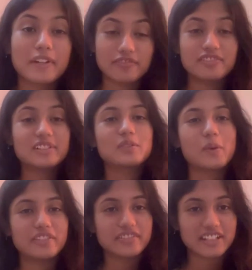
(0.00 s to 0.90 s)
preferred
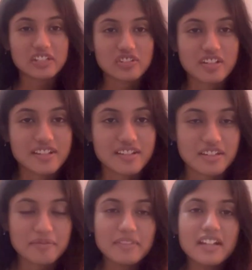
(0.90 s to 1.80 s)
qualification
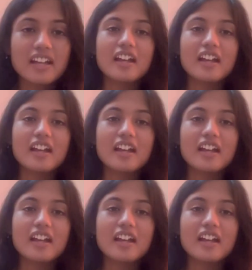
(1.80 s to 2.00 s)
system.